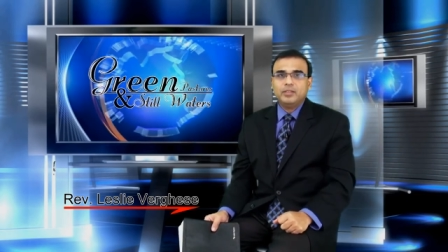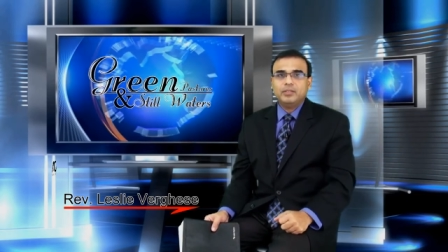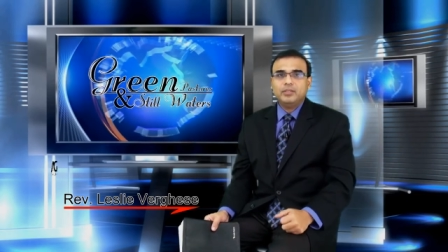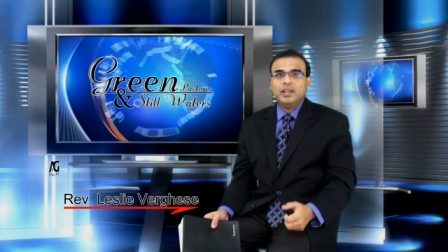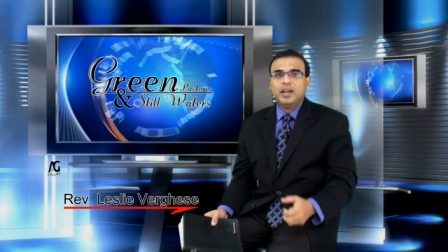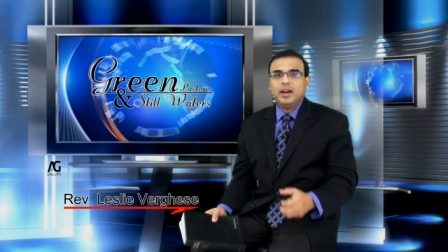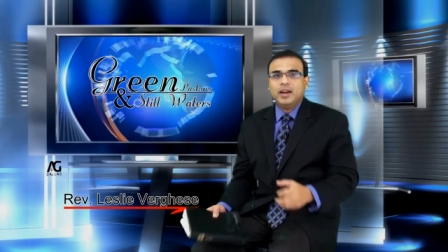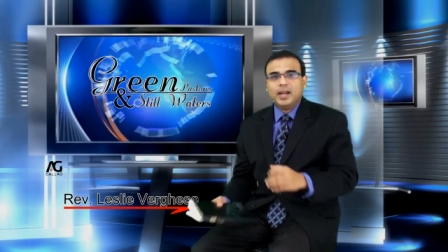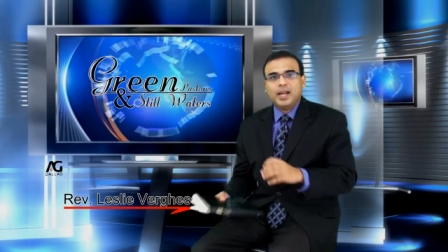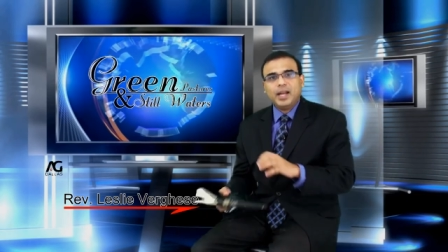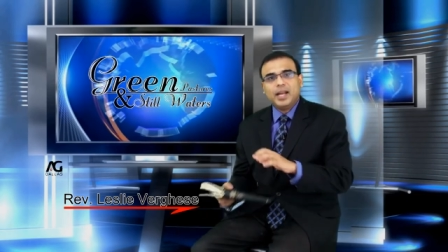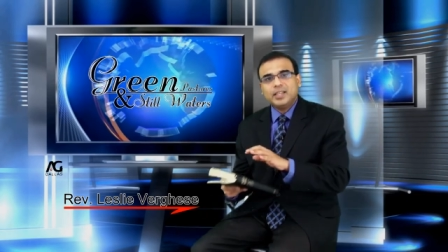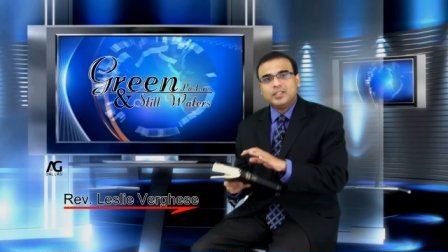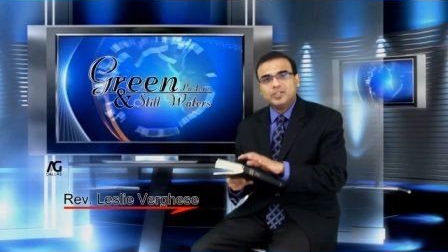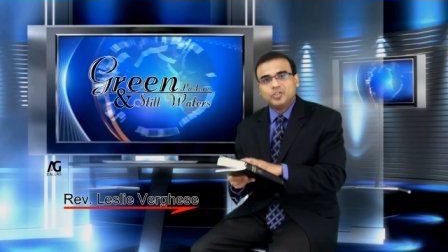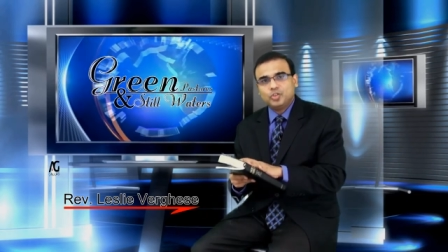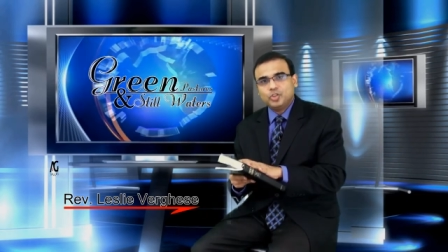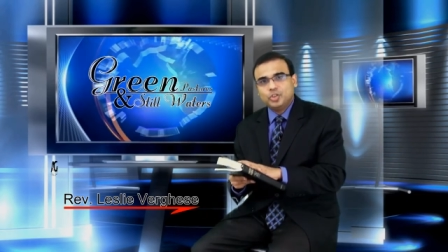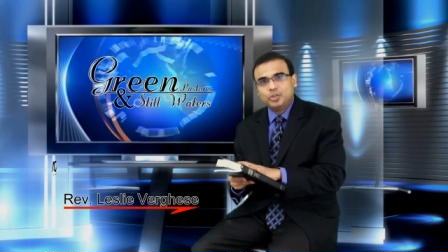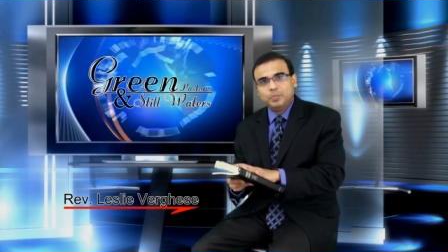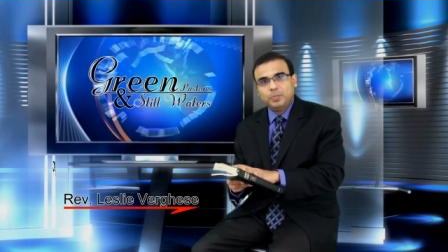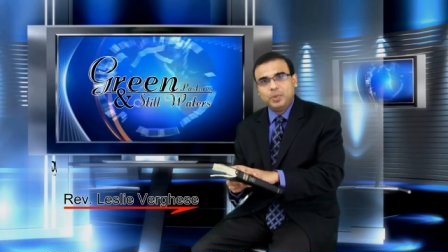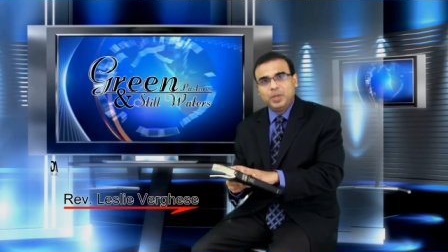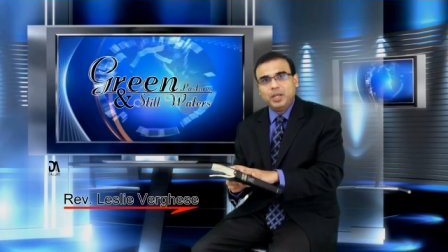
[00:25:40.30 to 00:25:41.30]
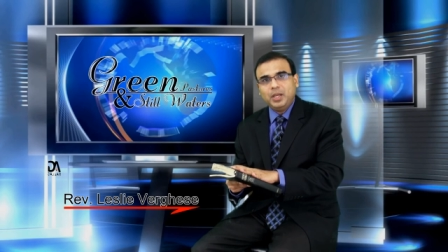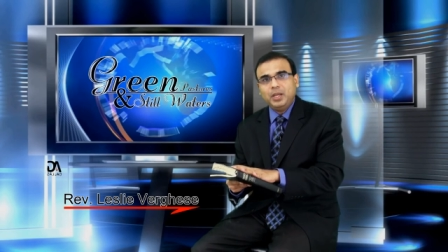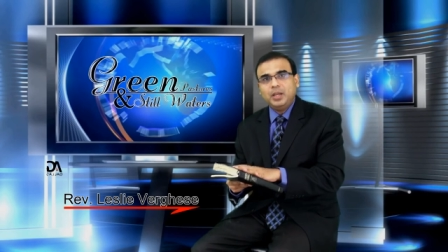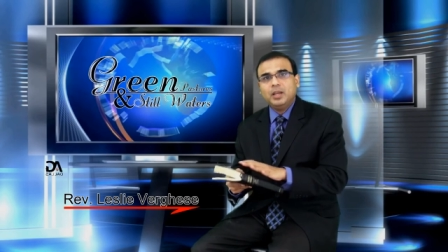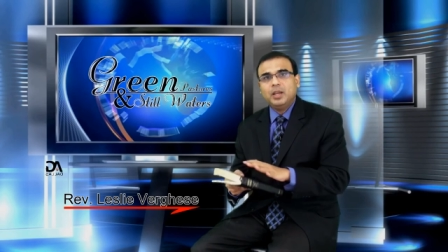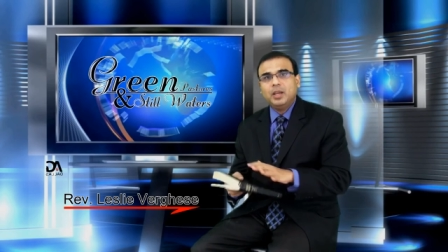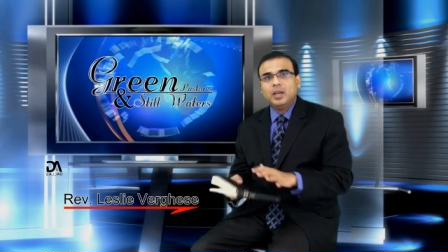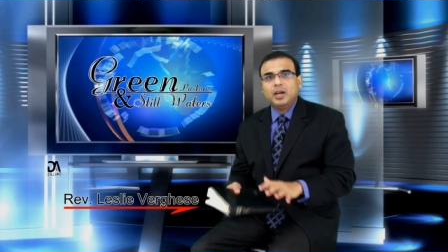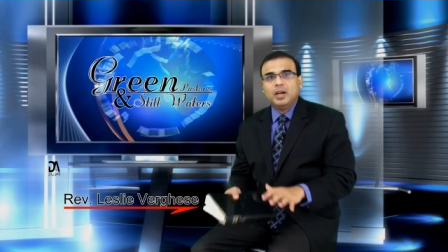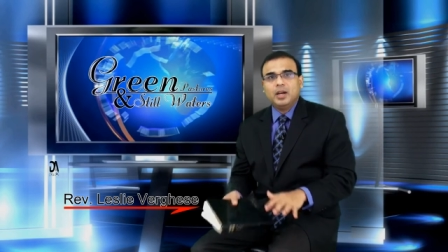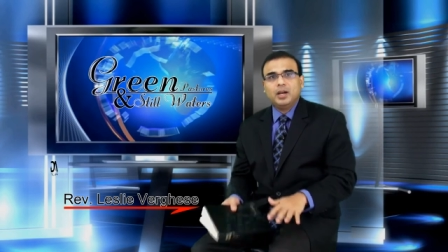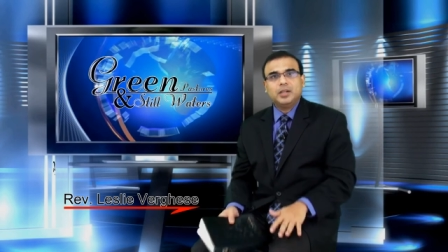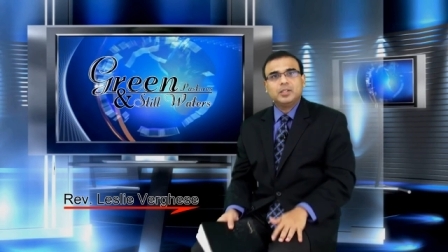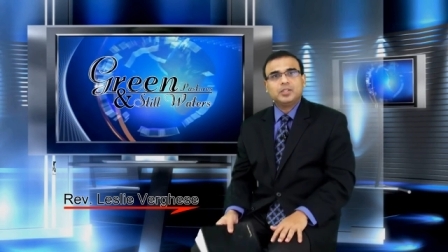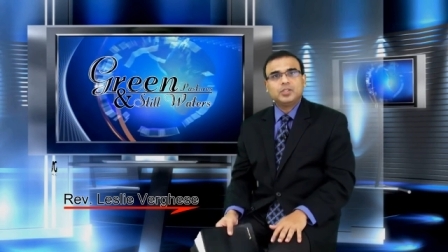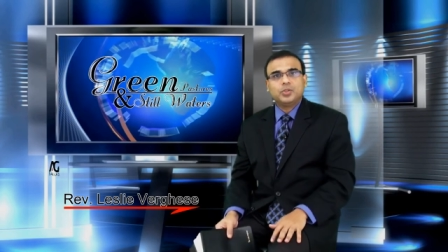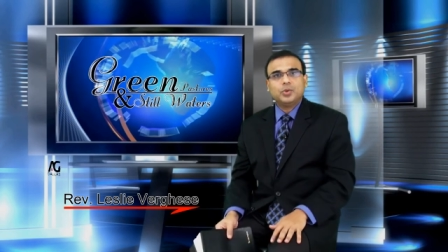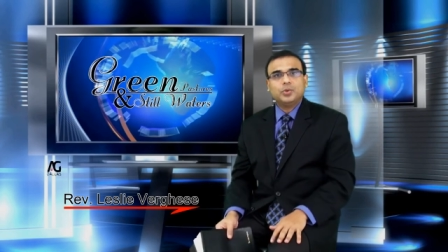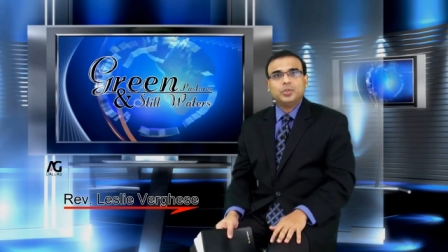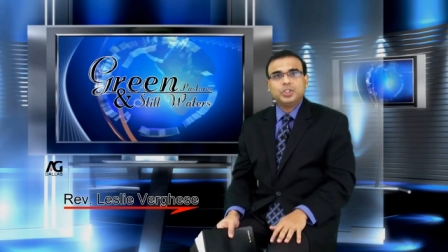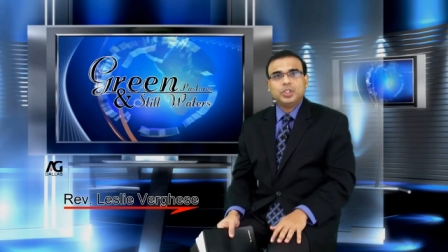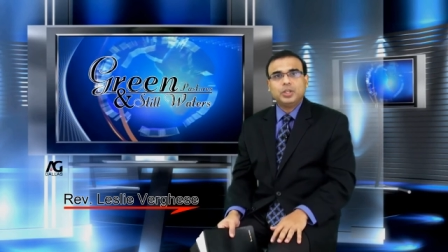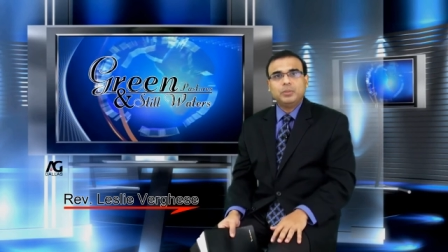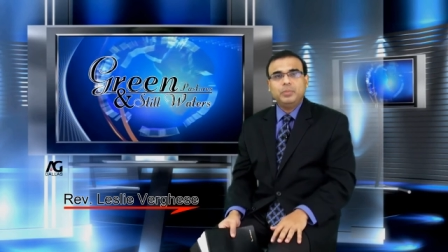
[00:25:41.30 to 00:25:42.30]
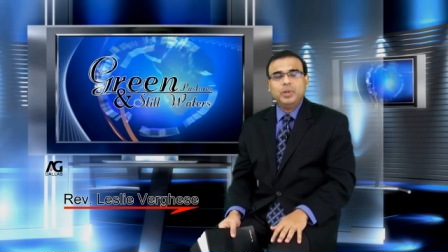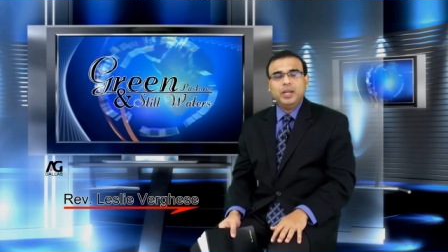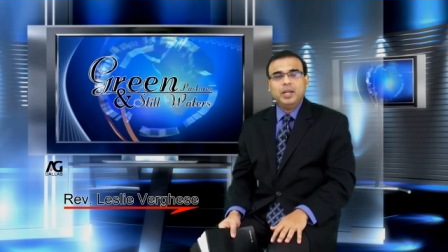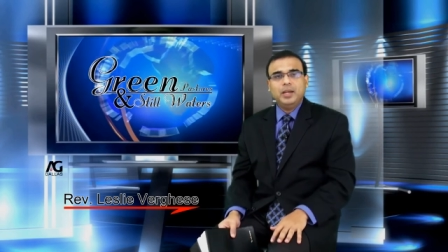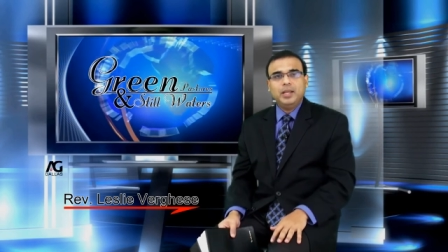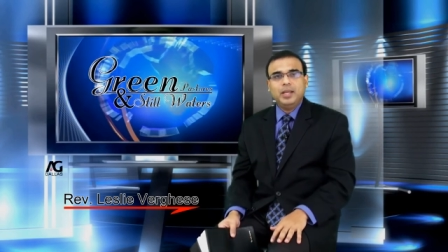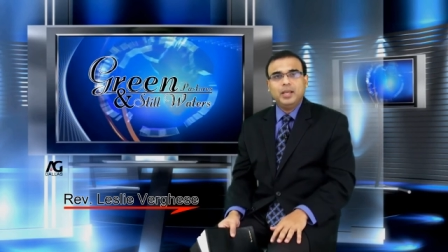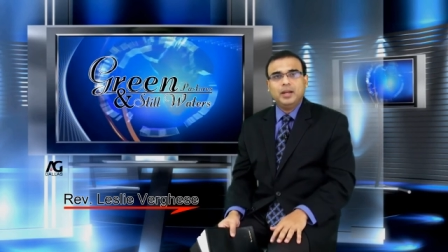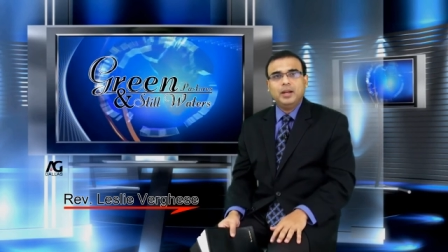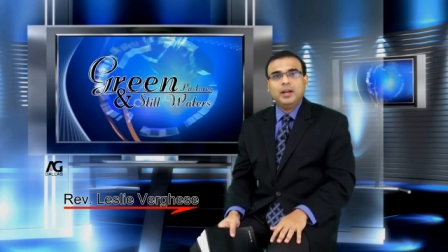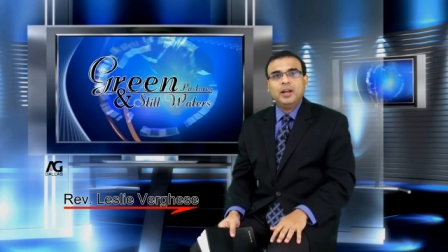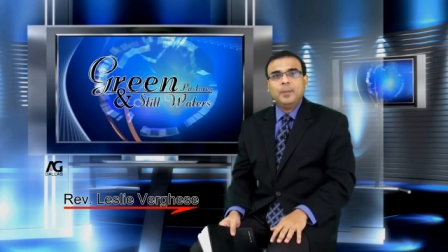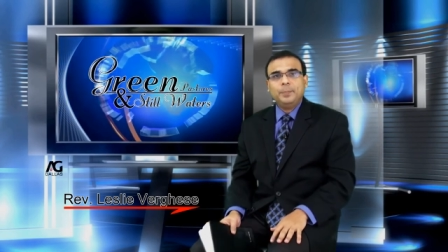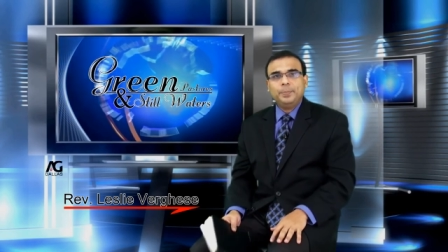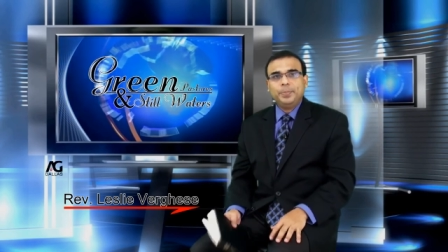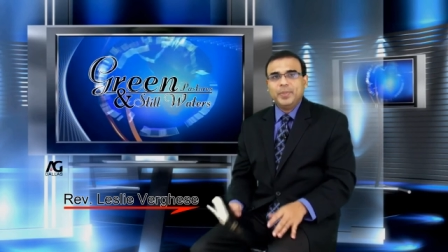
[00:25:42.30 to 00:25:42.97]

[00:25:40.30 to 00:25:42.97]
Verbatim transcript: There has to be a social media.